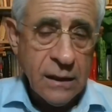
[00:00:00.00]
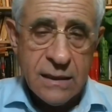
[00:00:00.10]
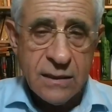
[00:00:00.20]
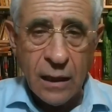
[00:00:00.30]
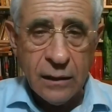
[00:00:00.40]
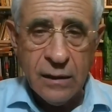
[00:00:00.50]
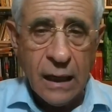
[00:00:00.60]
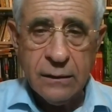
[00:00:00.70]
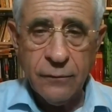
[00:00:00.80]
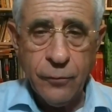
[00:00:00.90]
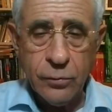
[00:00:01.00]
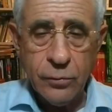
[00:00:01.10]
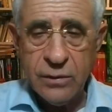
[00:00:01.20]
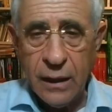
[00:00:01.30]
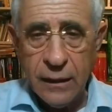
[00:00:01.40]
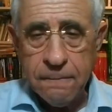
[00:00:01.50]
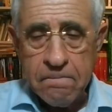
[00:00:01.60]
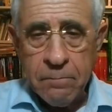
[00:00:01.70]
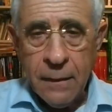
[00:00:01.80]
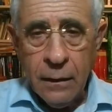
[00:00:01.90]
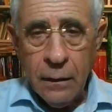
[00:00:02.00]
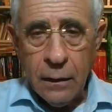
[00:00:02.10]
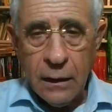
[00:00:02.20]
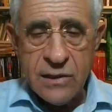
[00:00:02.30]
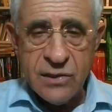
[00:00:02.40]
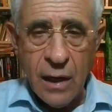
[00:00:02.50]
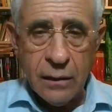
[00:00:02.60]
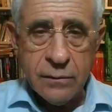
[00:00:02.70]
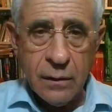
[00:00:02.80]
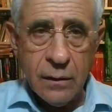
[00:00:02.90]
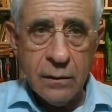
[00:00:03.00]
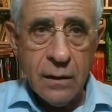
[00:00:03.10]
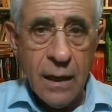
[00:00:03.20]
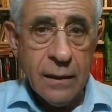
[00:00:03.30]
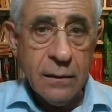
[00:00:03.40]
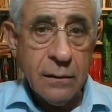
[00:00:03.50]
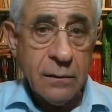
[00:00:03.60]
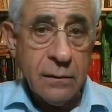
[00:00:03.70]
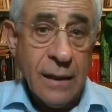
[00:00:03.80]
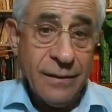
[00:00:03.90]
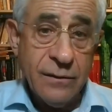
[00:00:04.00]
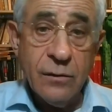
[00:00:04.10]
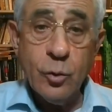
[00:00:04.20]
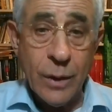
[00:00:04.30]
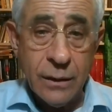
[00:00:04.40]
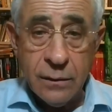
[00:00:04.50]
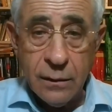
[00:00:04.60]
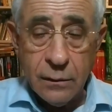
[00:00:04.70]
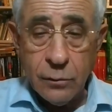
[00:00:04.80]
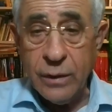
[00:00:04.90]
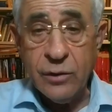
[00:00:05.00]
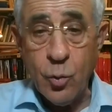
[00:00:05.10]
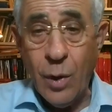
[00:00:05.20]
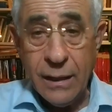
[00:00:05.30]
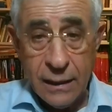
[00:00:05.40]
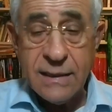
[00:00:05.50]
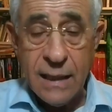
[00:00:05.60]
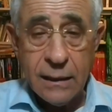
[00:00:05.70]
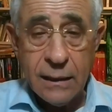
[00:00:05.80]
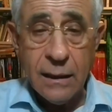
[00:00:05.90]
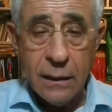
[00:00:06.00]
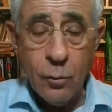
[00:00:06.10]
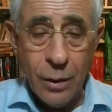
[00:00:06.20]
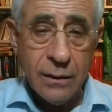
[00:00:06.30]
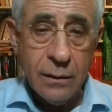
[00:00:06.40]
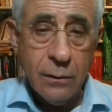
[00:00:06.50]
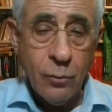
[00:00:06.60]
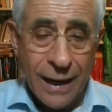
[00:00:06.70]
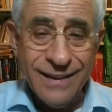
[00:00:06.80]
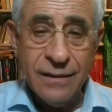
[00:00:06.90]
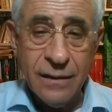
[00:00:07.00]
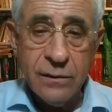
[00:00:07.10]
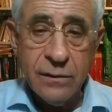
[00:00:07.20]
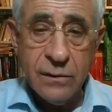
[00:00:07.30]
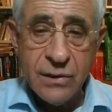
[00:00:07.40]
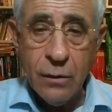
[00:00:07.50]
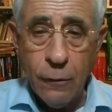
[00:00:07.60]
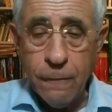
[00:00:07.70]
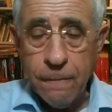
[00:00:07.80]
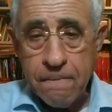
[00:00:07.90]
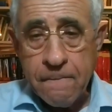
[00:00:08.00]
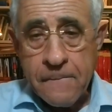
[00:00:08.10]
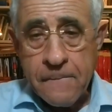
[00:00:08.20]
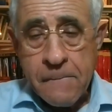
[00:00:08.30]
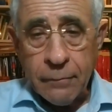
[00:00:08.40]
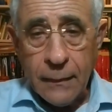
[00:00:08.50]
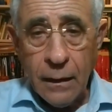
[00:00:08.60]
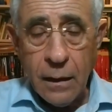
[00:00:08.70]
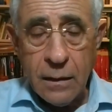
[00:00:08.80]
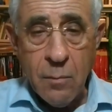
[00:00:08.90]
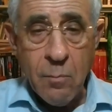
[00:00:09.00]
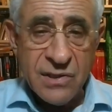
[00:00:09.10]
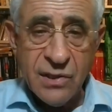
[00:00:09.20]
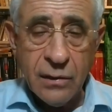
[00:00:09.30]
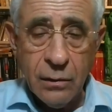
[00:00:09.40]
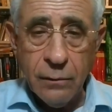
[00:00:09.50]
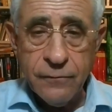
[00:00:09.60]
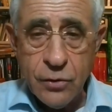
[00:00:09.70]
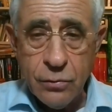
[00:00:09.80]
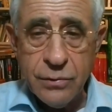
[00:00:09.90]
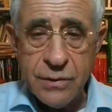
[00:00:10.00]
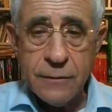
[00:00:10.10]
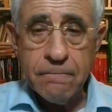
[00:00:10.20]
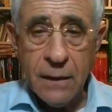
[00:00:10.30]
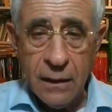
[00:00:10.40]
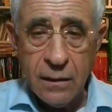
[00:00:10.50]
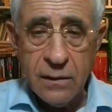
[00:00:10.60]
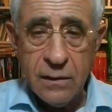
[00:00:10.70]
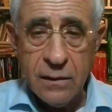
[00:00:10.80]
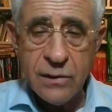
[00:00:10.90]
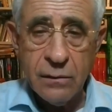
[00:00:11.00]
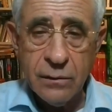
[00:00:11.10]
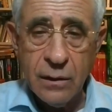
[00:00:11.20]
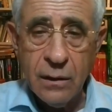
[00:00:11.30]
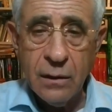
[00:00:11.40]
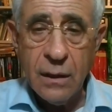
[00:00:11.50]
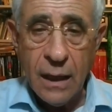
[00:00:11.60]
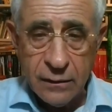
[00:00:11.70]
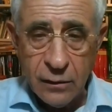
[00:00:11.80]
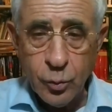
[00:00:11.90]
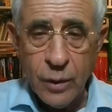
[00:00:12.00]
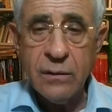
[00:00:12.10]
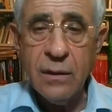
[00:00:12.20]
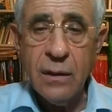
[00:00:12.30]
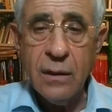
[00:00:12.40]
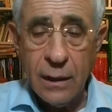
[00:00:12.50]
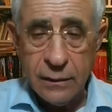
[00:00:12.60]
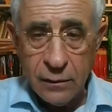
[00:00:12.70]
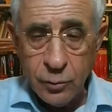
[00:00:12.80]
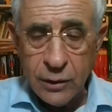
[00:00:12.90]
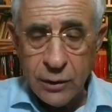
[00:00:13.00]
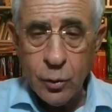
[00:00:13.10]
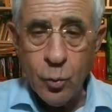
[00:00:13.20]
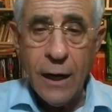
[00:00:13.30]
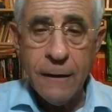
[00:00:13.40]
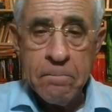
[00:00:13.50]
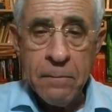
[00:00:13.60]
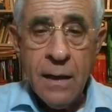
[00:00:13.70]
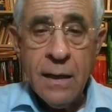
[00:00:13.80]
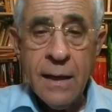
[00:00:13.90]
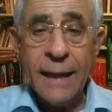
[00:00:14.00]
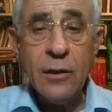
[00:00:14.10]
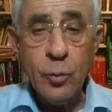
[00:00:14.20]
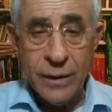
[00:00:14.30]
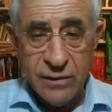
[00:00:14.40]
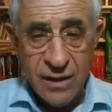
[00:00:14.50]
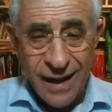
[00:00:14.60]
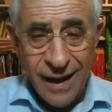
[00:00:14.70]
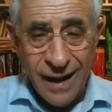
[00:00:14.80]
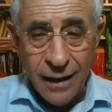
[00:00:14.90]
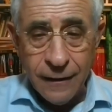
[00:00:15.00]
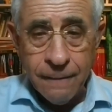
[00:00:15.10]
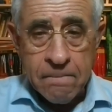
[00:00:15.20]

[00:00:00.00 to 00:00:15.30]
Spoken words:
didn't start in 1948. It started in 1920, 21, exactly 100 years ago. The massacre of Jews here in this country in 1920, 1921, 1929,